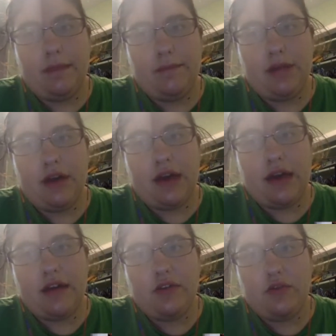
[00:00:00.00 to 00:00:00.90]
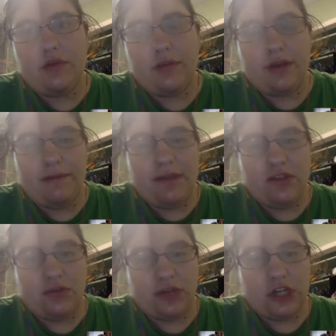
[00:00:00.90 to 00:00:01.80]
because we might be
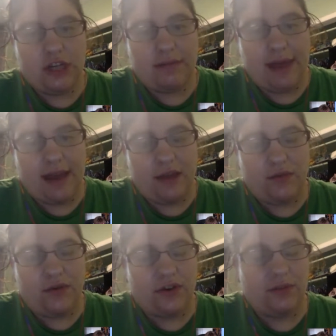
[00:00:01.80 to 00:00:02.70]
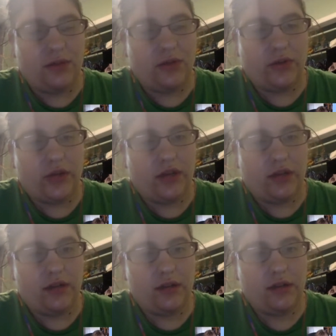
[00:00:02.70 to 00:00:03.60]
switching back and forth
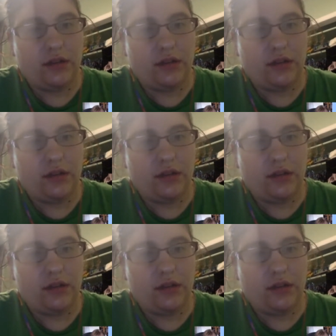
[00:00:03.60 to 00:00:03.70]
between